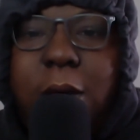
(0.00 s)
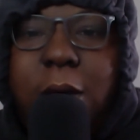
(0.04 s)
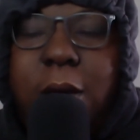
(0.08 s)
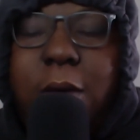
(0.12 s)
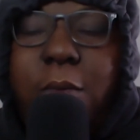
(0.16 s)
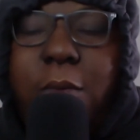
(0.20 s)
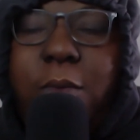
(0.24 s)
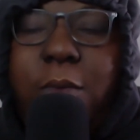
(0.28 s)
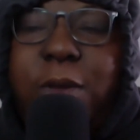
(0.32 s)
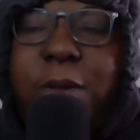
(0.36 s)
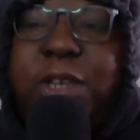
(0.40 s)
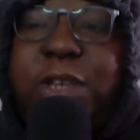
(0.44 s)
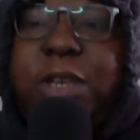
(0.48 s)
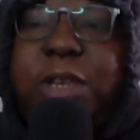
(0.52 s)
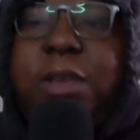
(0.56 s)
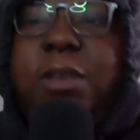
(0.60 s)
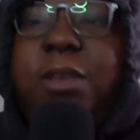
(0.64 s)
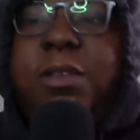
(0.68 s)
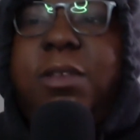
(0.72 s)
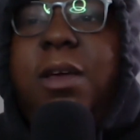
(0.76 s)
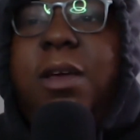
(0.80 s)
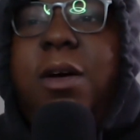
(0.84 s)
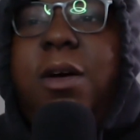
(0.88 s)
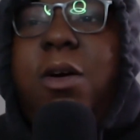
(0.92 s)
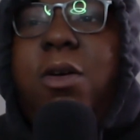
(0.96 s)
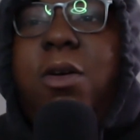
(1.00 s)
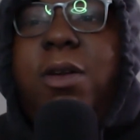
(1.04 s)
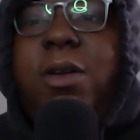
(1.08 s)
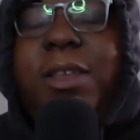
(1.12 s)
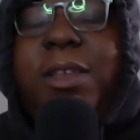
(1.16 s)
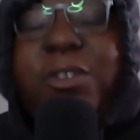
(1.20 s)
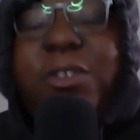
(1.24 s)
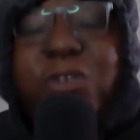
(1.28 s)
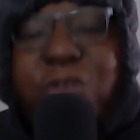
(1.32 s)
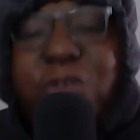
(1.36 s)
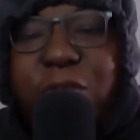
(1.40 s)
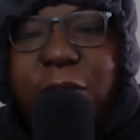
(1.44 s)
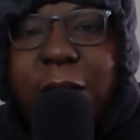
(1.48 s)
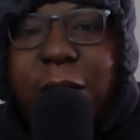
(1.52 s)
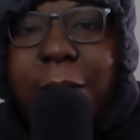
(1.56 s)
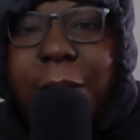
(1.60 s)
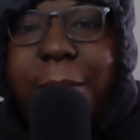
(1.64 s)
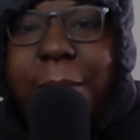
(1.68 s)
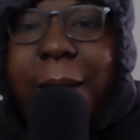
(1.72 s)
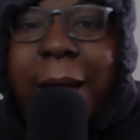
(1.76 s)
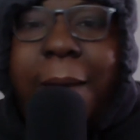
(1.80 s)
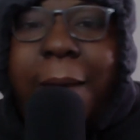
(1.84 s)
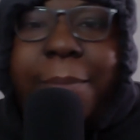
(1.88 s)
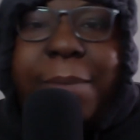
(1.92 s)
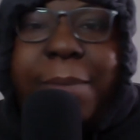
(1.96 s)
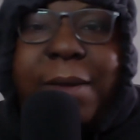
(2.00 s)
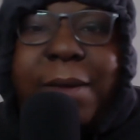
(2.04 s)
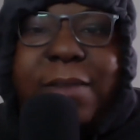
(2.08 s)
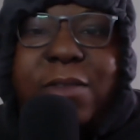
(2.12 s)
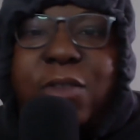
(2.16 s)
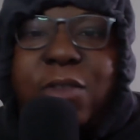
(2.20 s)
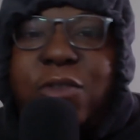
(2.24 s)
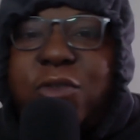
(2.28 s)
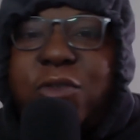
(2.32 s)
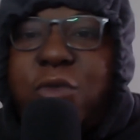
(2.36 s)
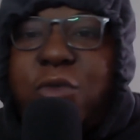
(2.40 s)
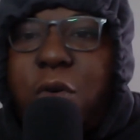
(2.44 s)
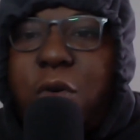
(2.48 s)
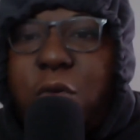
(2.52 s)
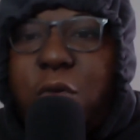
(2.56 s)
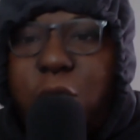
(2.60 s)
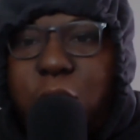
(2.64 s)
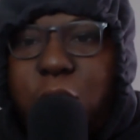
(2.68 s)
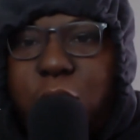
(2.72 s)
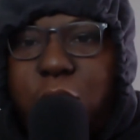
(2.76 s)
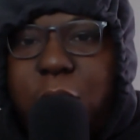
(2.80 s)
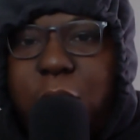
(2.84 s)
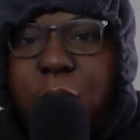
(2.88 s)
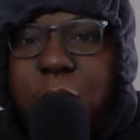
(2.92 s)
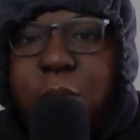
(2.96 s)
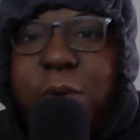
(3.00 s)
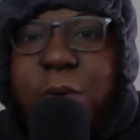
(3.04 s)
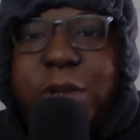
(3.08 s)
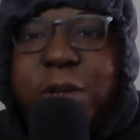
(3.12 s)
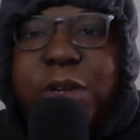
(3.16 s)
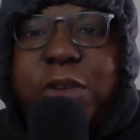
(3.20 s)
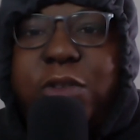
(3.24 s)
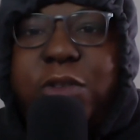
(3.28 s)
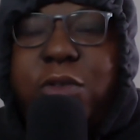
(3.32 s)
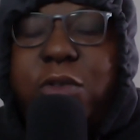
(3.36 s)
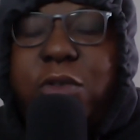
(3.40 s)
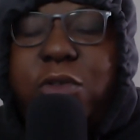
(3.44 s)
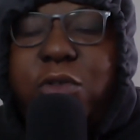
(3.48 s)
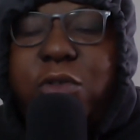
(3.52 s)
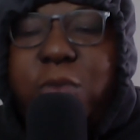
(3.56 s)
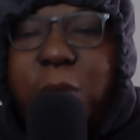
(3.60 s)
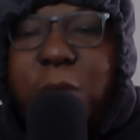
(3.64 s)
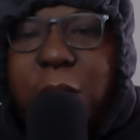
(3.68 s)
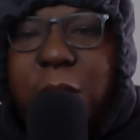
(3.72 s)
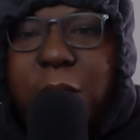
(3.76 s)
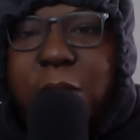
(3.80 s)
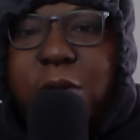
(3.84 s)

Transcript: which is on Instagram, at Beeks_Corner, which is on Twitter.